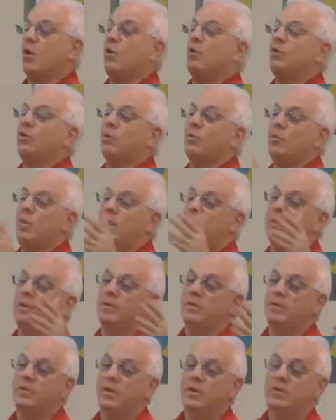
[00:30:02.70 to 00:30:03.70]
older
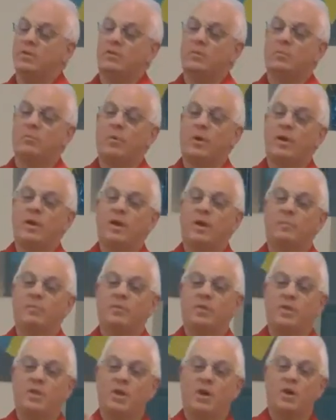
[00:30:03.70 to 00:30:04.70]
women to bring
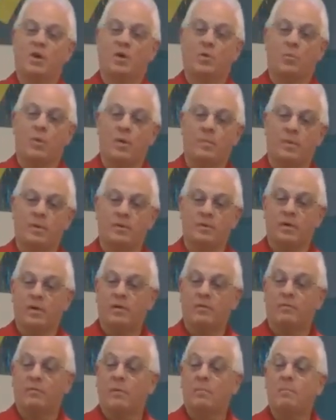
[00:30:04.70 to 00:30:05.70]
up the younger women,
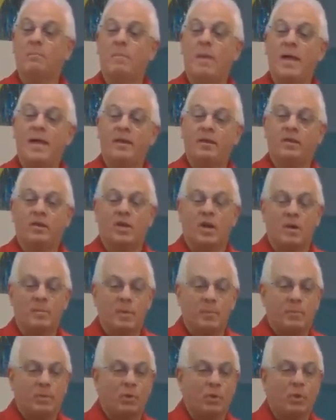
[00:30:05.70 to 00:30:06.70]
for men to
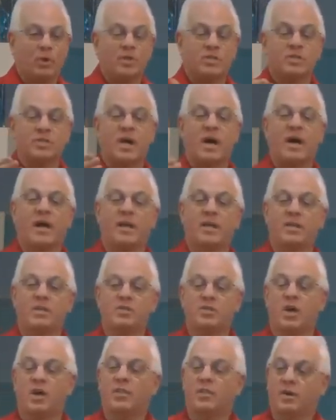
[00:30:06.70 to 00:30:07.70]
come up alongside
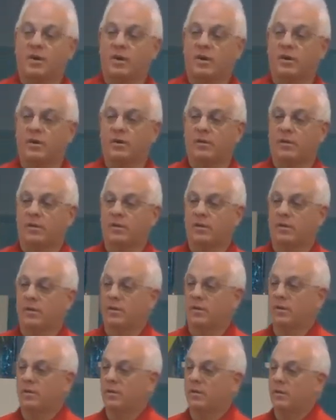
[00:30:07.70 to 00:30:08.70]
each other,
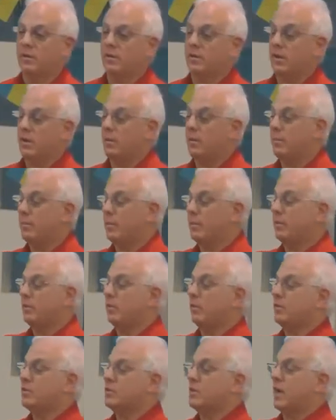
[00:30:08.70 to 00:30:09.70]
to come up
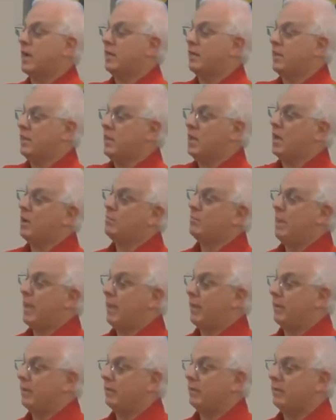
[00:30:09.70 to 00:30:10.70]
alongside the young
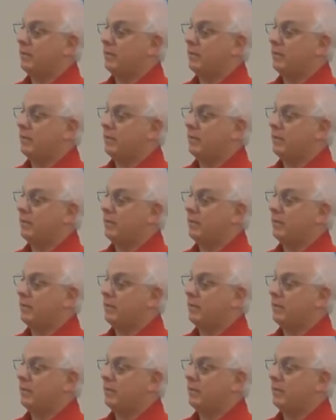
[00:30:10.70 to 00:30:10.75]
men